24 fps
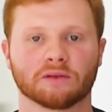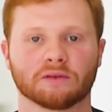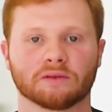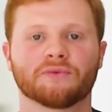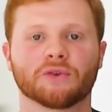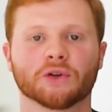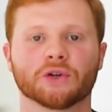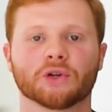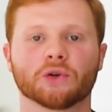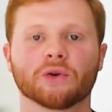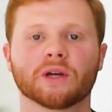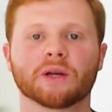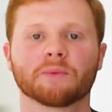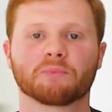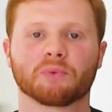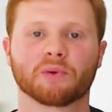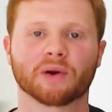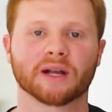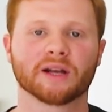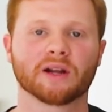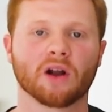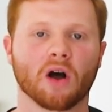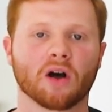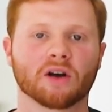If you're doing
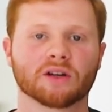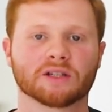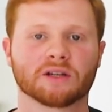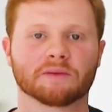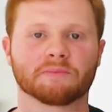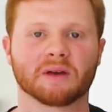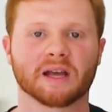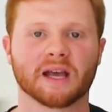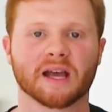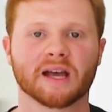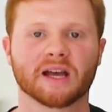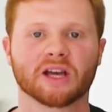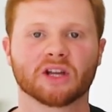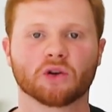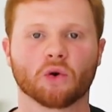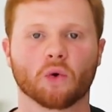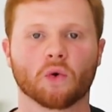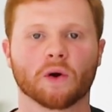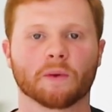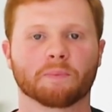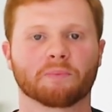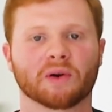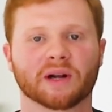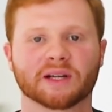print on demand
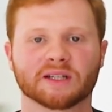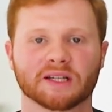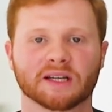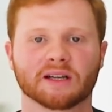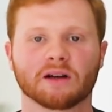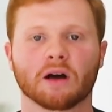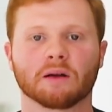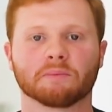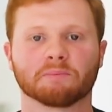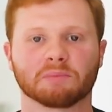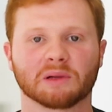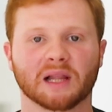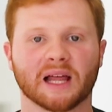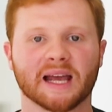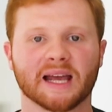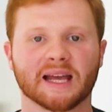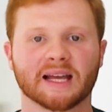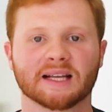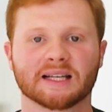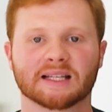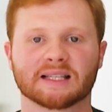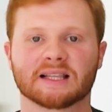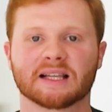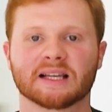or printing on
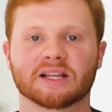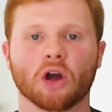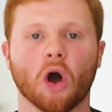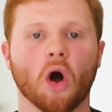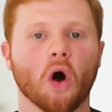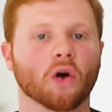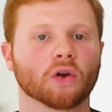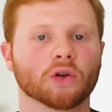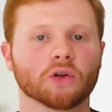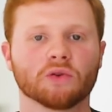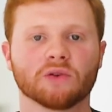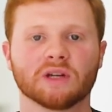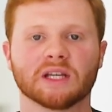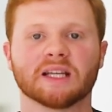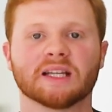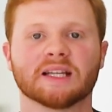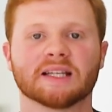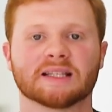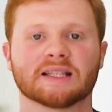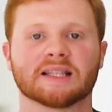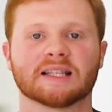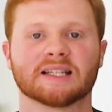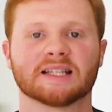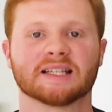blanks, then all you need
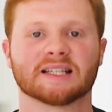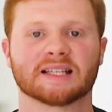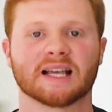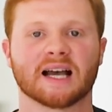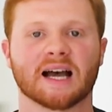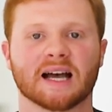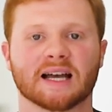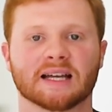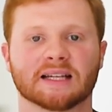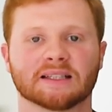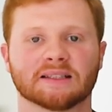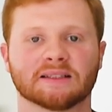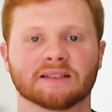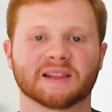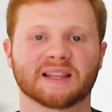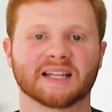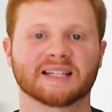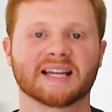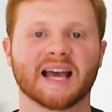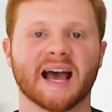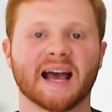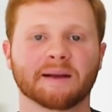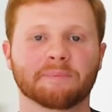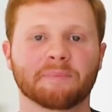is the design. But the
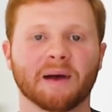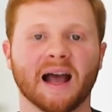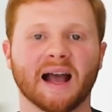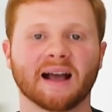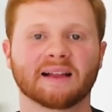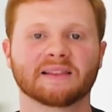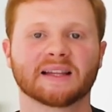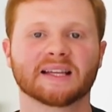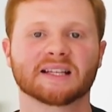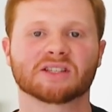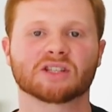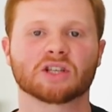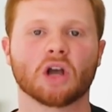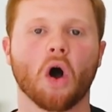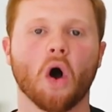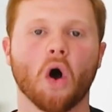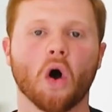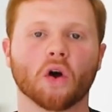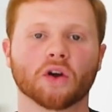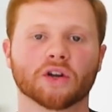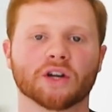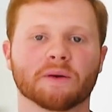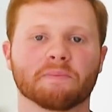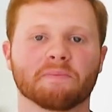tech pack lists
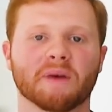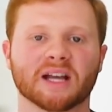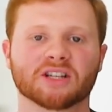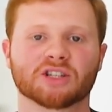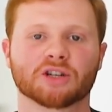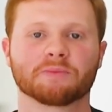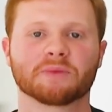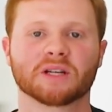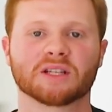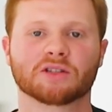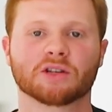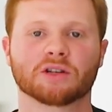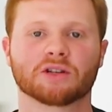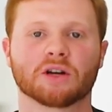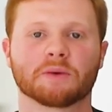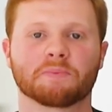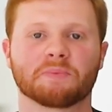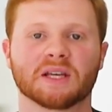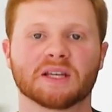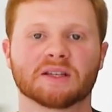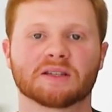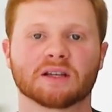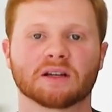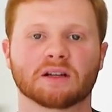all your measurements on your
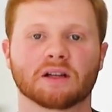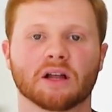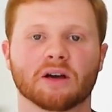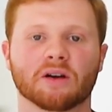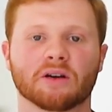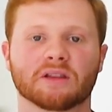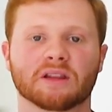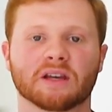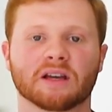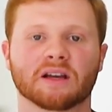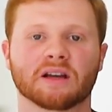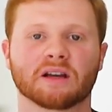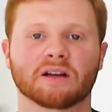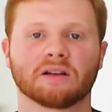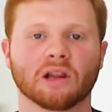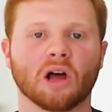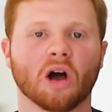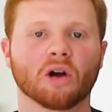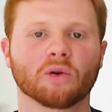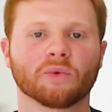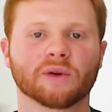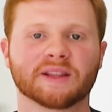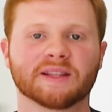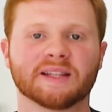piece of clothing,
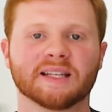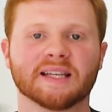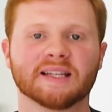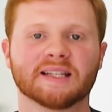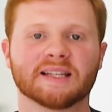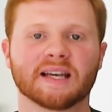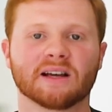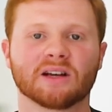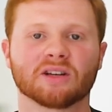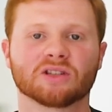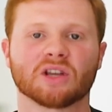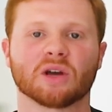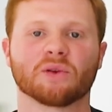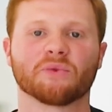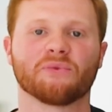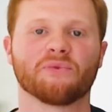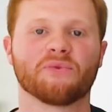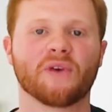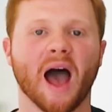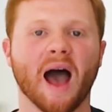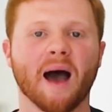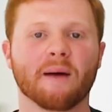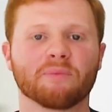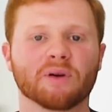along with details on
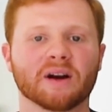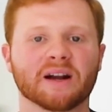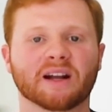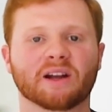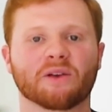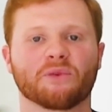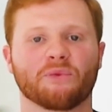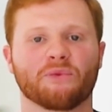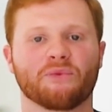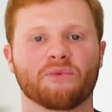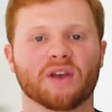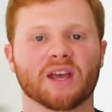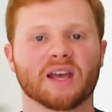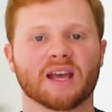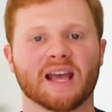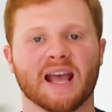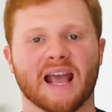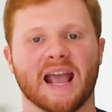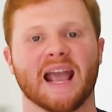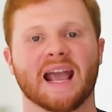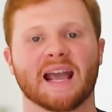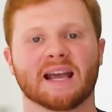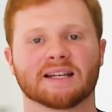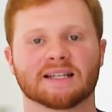fabric,
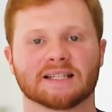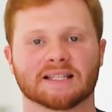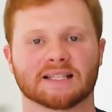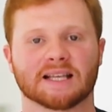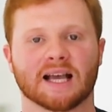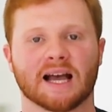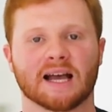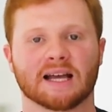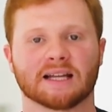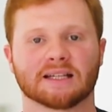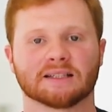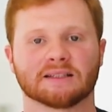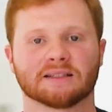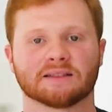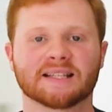fit, and design.